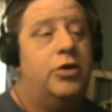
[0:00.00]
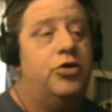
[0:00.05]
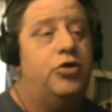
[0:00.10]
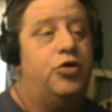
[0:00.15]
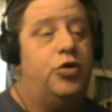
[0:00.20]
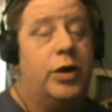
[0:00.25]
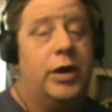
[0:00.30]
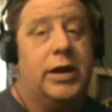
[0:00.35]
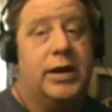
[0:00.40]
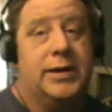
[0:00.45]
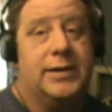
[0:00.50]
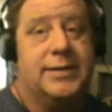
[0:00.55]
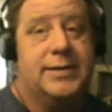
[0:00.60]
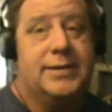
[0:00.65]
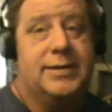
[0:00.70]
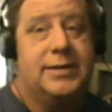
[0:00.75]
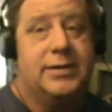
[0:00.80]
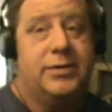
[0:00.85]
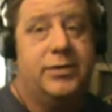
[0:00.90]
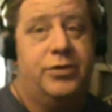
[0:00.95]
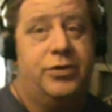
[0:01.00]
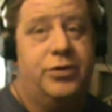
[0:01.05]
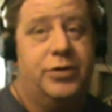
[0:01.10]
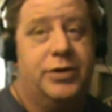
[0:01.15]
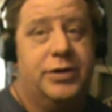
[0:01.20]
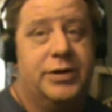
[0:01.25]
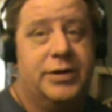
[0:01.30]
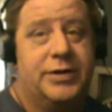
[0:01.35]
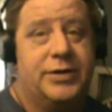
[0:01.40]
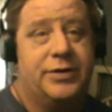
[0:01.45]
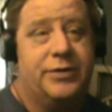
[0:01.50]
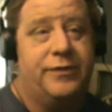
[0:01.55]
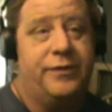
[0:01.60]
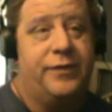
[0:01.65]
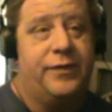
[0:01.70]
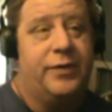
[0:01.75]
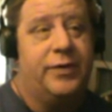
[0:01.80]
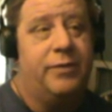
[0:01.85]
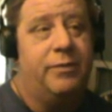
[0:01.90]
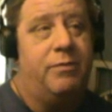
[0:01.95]
drills. Drills are
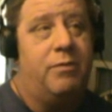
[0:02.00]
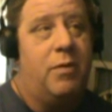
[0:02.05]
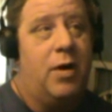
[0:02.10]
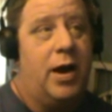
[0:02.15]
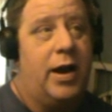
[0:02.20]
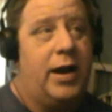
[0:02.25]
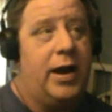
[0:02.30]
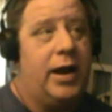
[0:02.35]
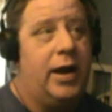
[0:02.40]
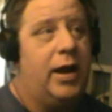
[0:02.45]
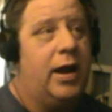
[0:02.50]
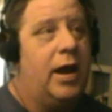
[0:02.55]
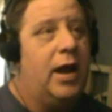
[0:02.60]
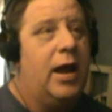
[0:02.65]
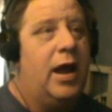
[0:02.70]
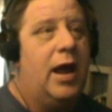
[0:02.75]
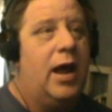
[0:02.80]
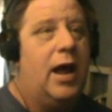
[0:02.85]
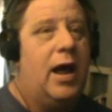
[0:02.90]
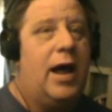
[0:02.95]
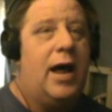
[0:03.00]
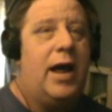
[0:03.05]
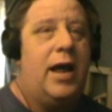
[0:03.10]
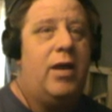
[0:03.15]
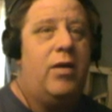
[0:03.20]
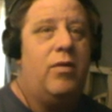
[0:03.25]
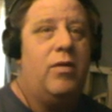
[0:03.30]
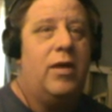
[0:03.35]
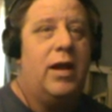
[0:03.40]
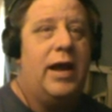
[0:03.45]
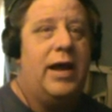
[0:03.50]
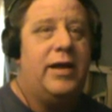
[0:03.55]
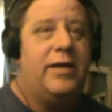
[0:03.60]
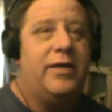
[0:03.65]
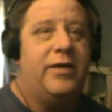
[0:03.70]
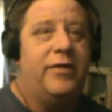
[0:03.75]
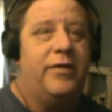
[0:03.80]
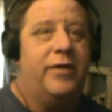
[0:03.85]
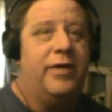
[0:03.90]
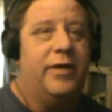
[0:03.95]
for mining. I don't
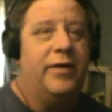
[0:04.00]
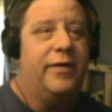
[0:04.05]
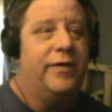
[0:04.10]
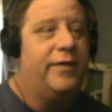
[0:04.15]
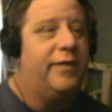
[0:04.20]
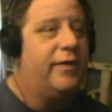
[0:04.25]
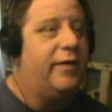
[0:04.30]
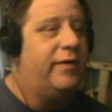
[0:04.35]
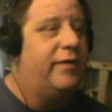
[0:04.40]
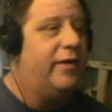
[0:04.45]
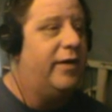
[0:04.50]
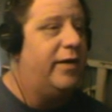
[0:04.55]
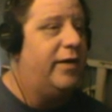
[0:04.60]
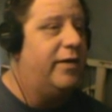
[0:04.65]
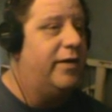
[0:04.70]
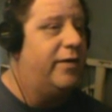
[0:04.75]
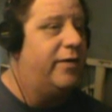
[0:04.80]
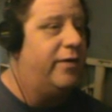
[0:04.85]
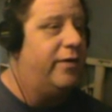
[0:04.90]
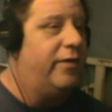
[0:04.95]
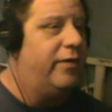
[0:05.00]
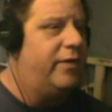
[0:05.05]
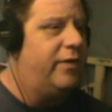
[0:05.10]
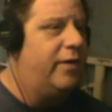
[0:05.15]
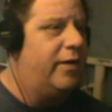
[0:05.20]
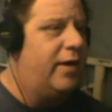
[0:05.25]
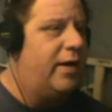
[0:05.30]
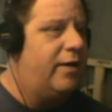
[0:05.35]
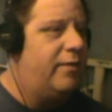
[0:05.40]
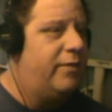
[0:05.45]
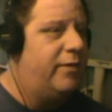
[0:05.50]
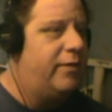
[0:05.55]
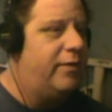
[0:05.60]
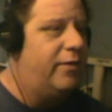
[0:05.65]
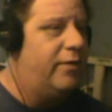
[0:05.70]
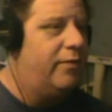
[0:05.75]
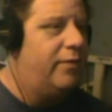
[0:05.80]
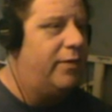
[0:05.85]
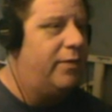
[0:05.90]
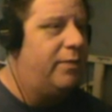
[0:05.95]
like the drills, to tell you the truth. Do I have a
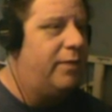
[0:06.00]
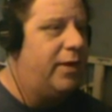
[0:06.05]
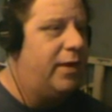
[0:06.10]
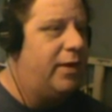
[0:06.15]
drill with